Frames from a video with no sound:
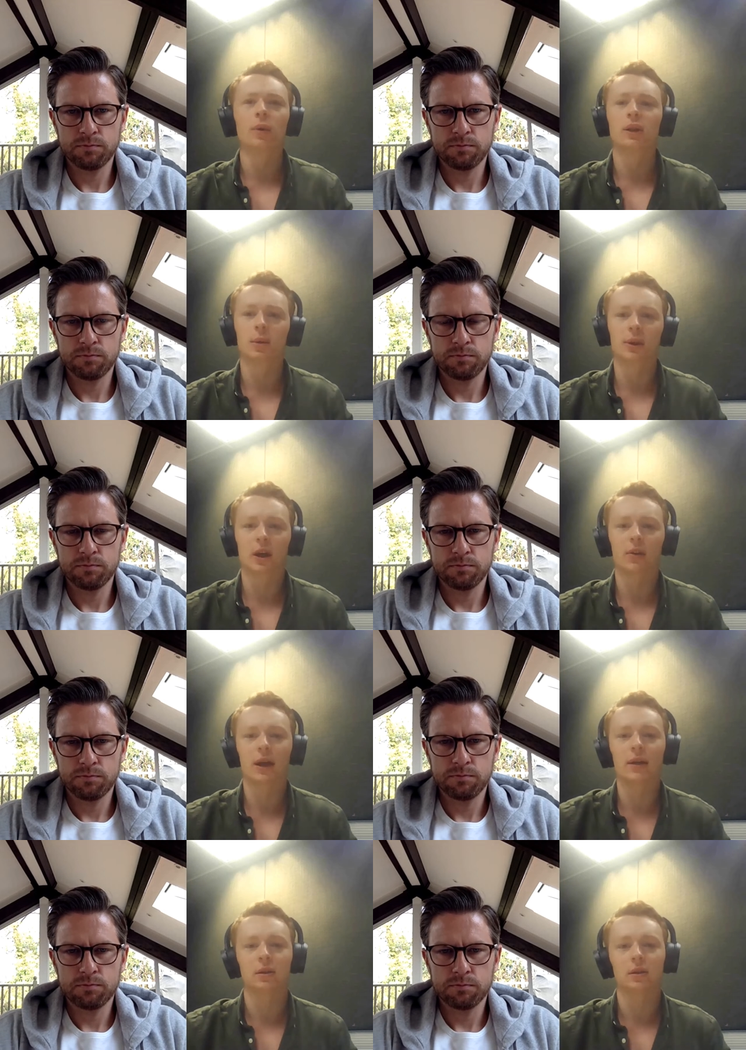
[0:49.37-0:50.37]
Speaker 1: what were some of the
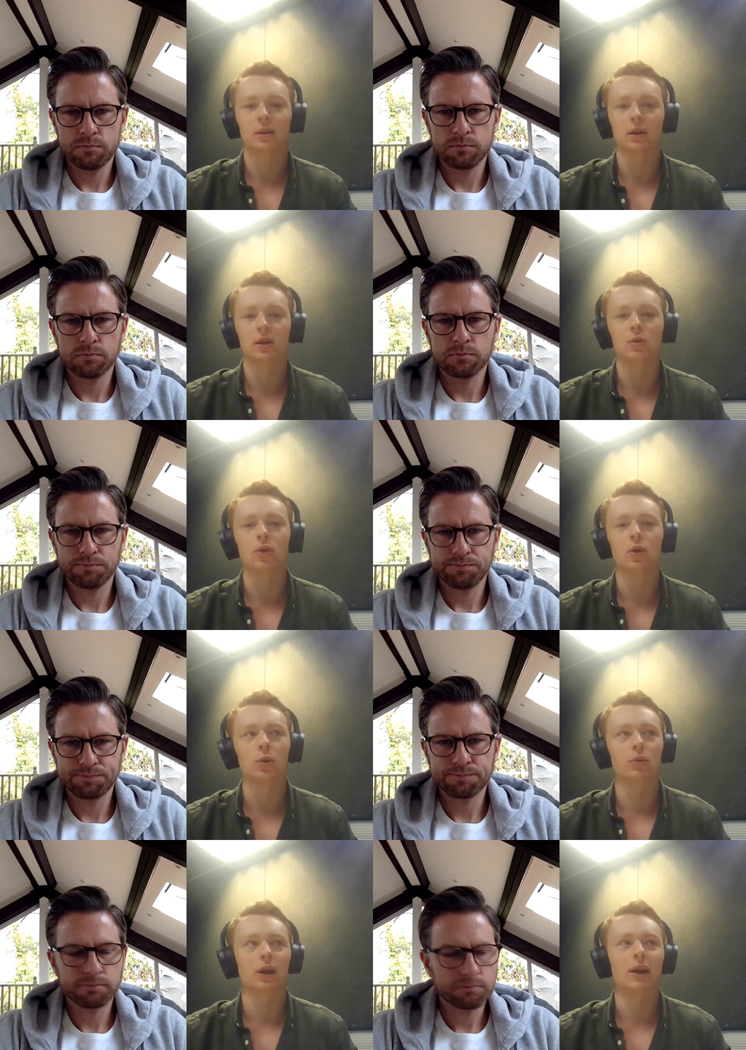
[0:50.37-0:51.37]
other lessons that you
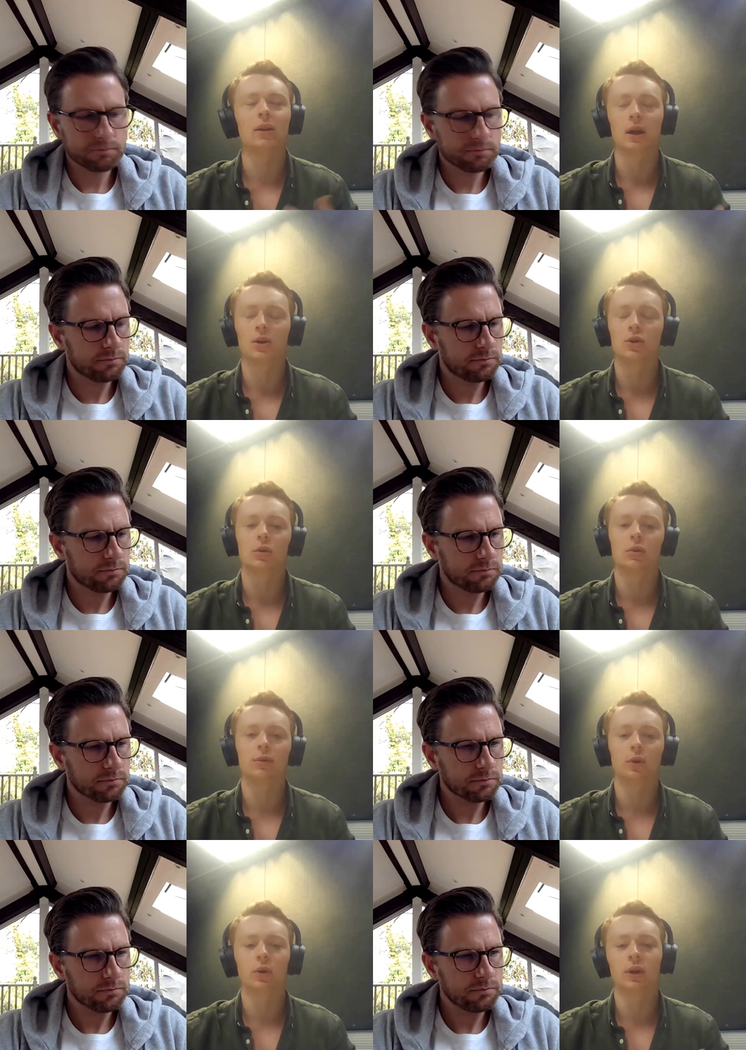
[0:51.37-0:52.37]
thought were really
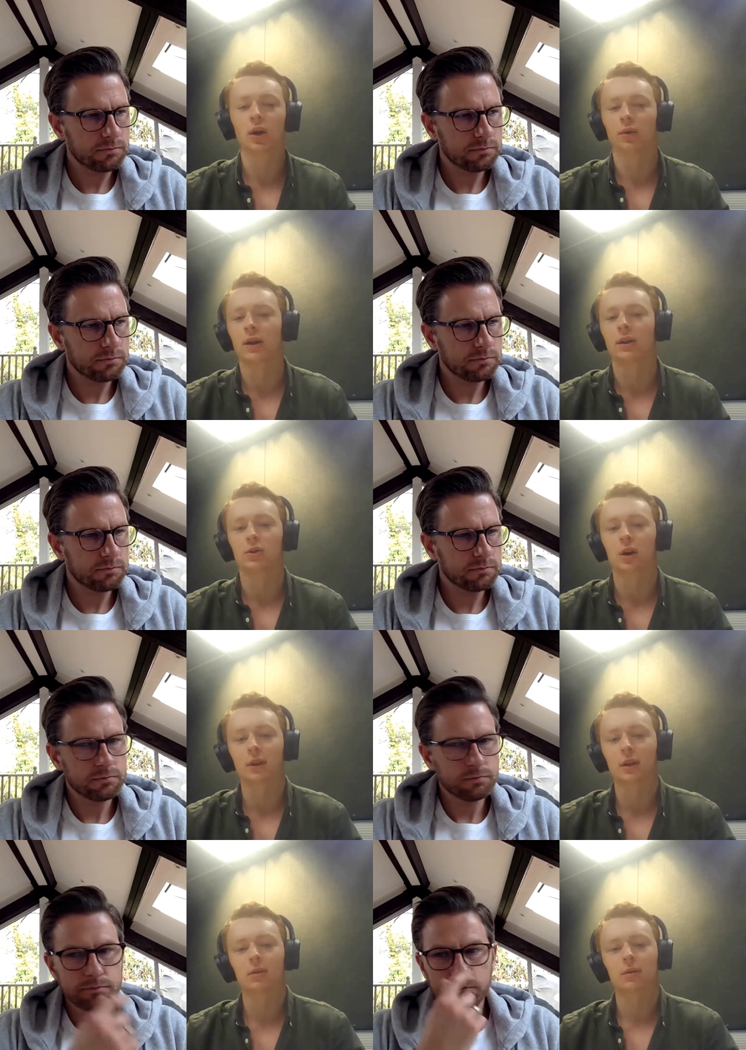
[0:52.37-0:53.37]
essential for young racing
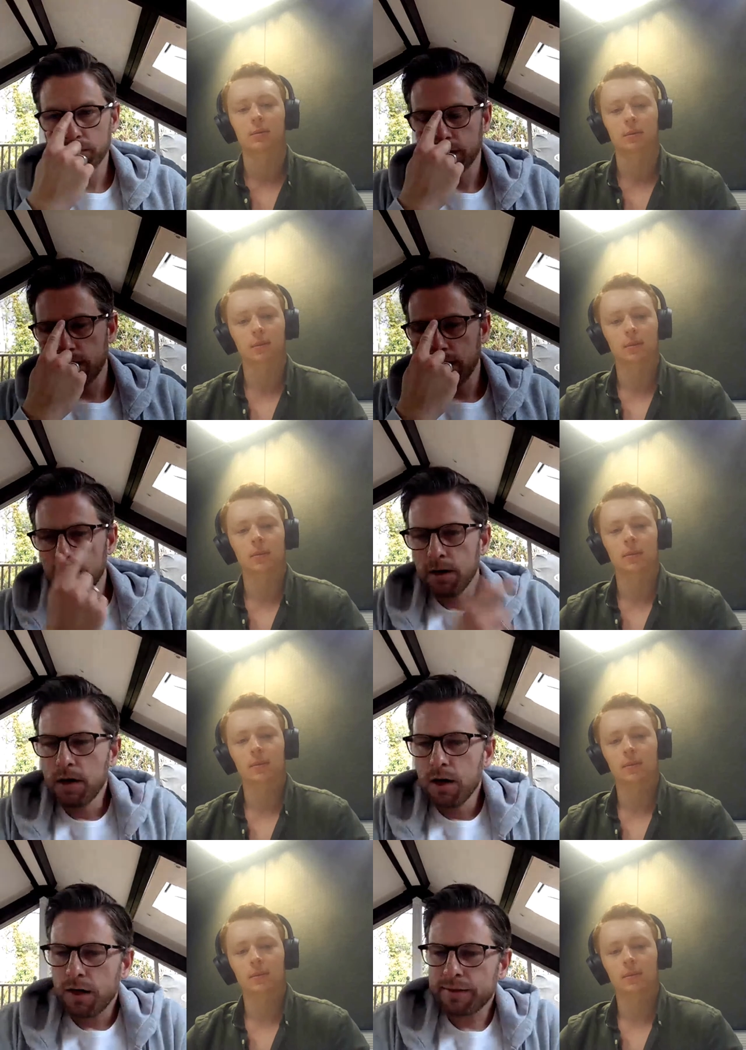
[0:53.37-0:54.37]
drivers?
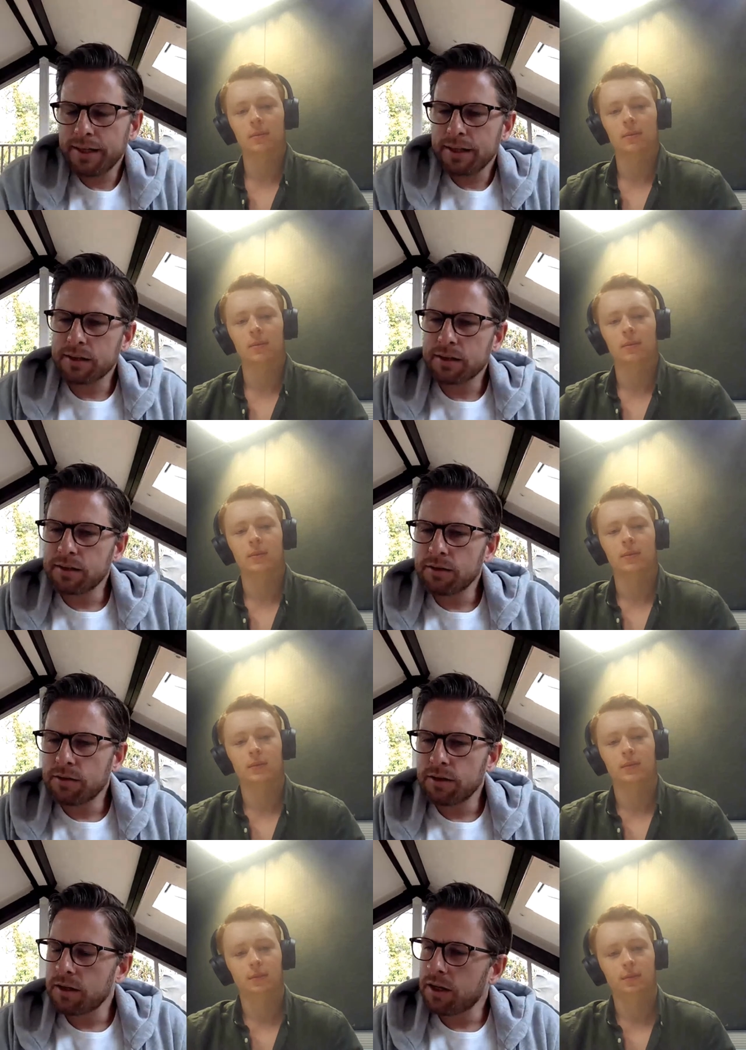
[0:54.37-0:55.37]
Speaker 2: I think,
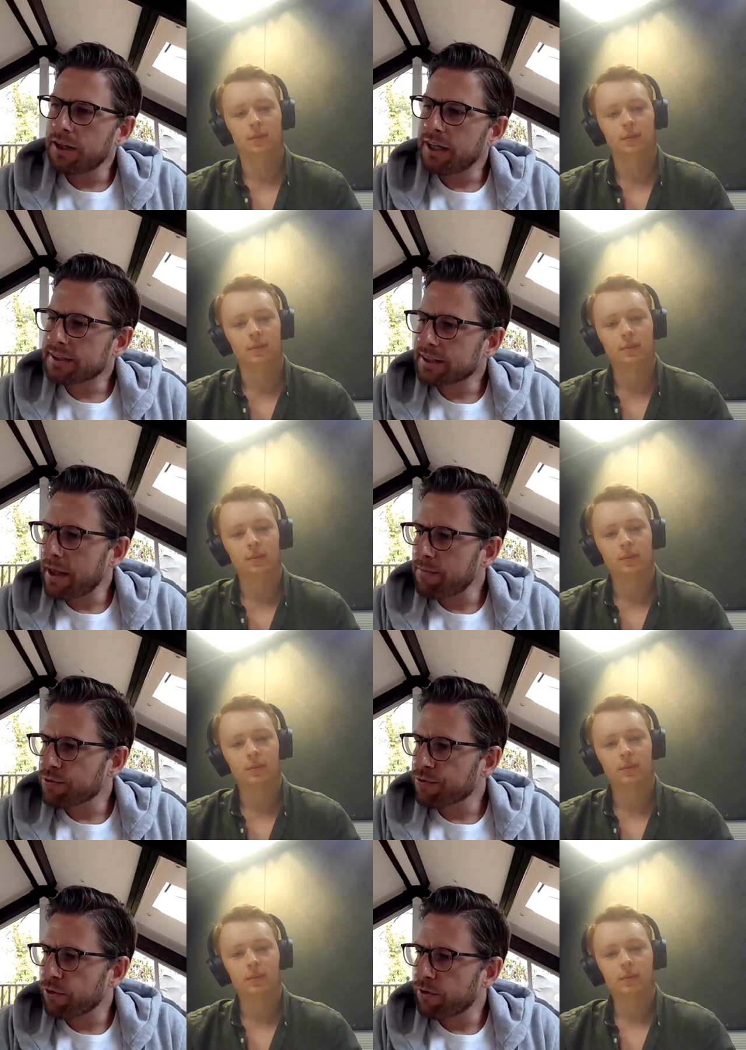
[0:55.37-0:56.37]
and this
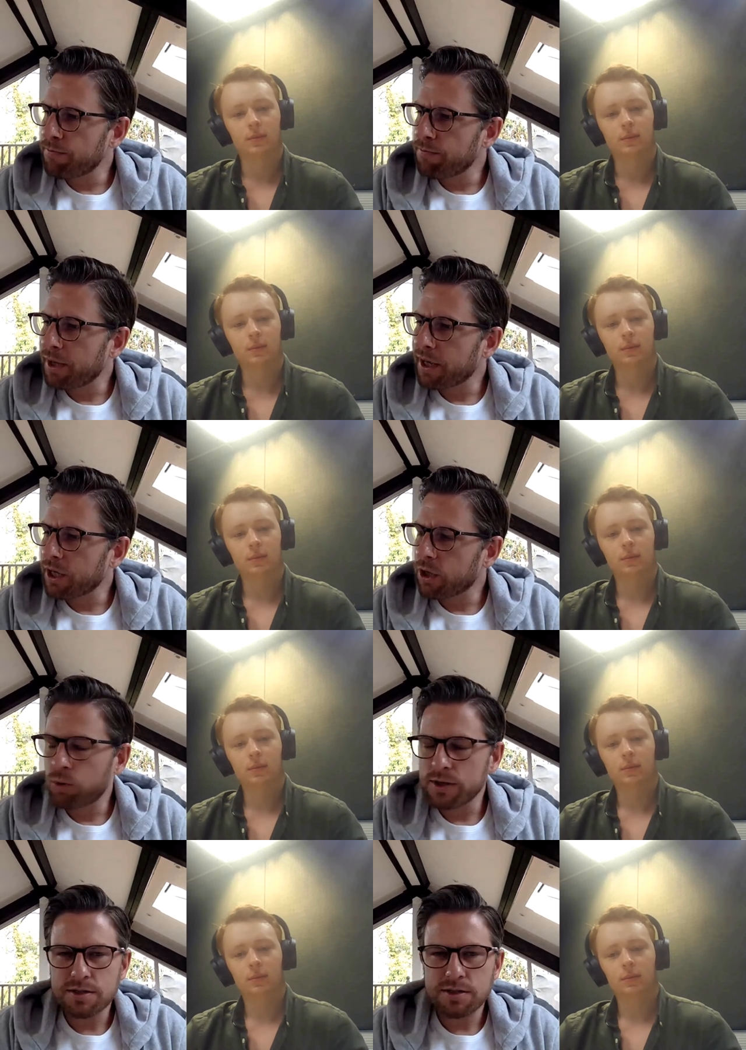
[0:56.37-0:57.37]
stems from being
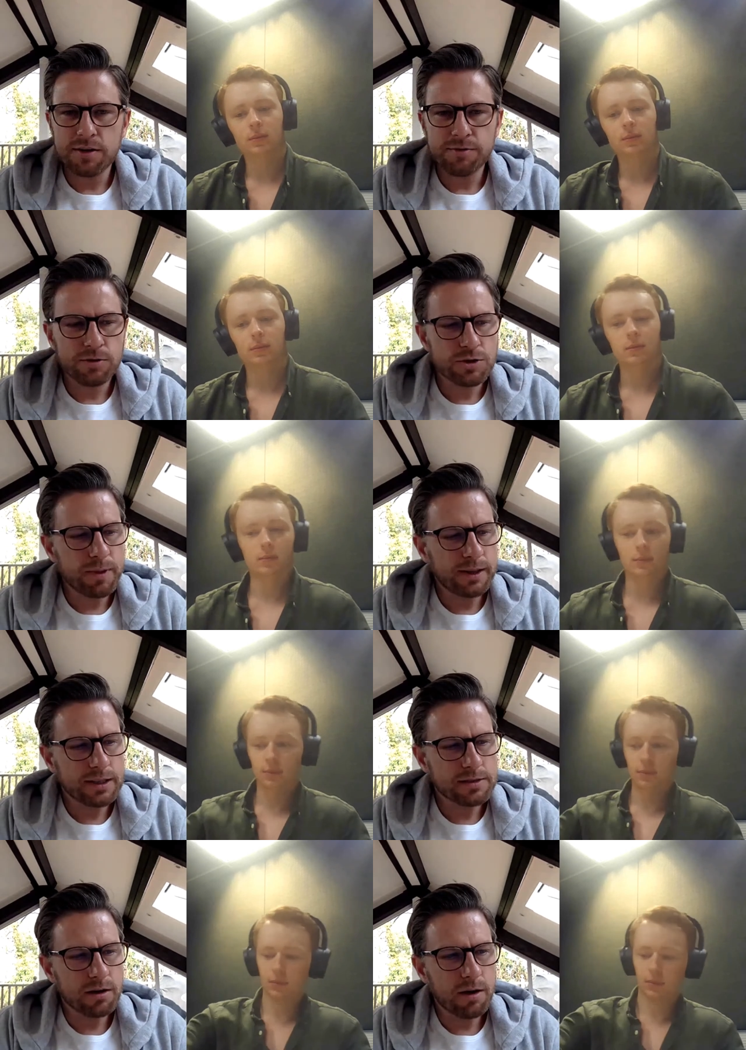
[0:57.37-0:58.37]
inquisitive and
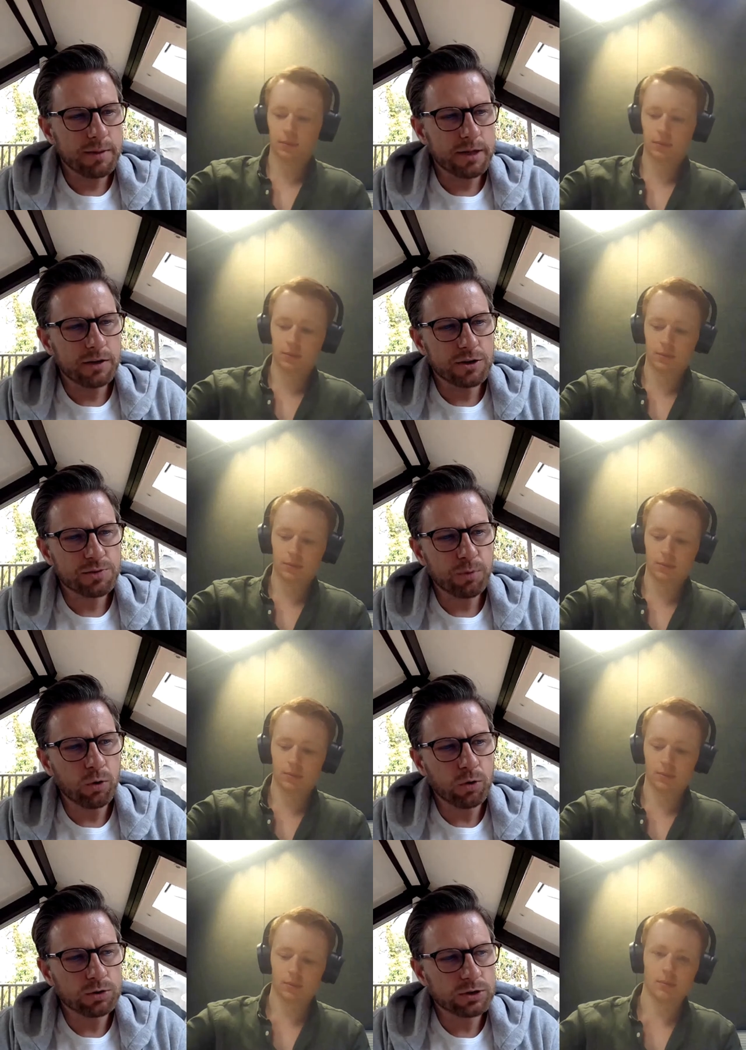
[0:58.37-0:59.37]
spending time in other
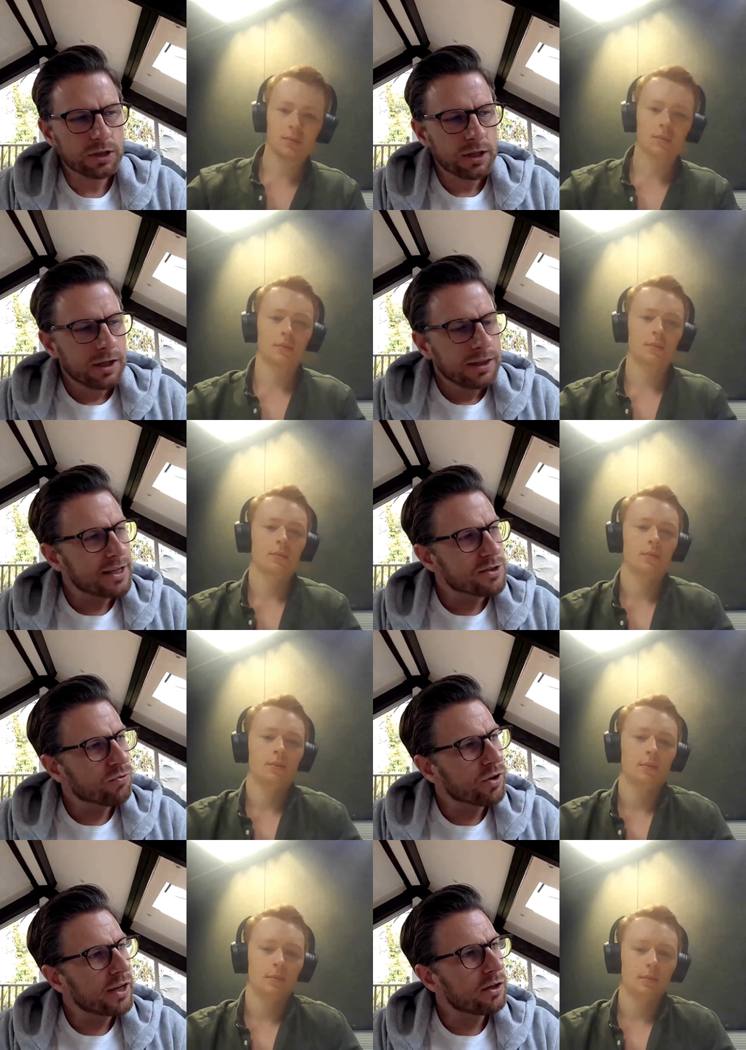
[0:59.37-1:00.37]
sports,
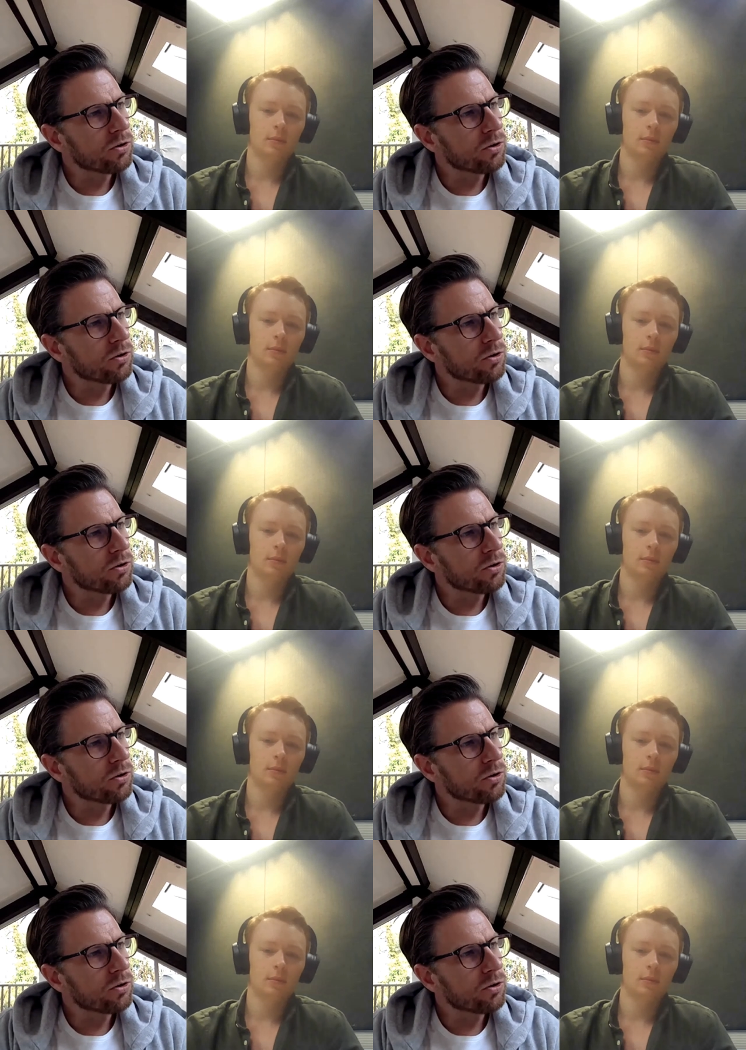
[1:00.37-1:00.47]
there's a